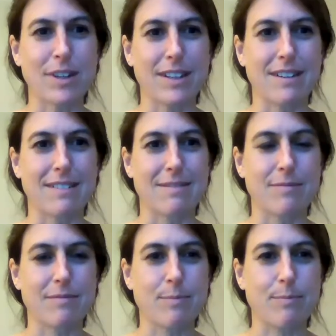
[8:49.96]
point in our
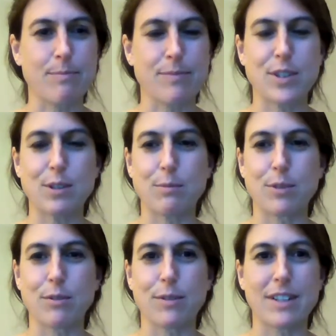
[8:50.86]
um,
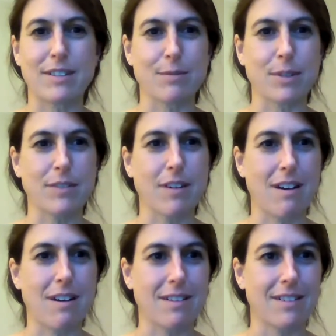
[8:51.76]
careers, we've
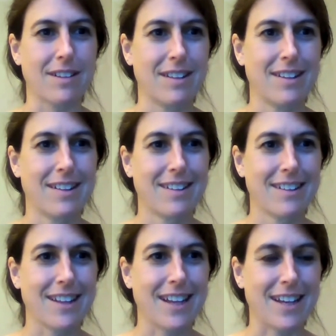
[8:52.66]
all
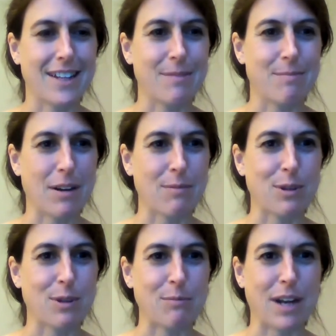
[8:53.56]
had
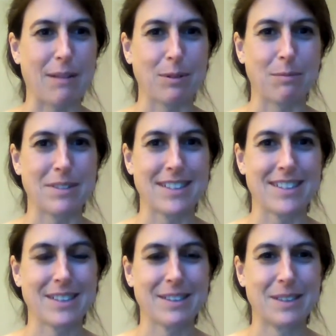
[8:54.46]
PowerPoint problems.
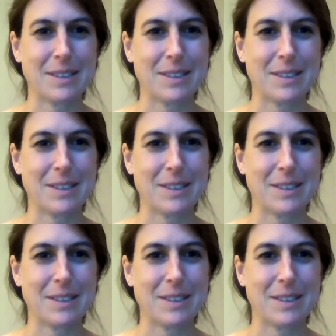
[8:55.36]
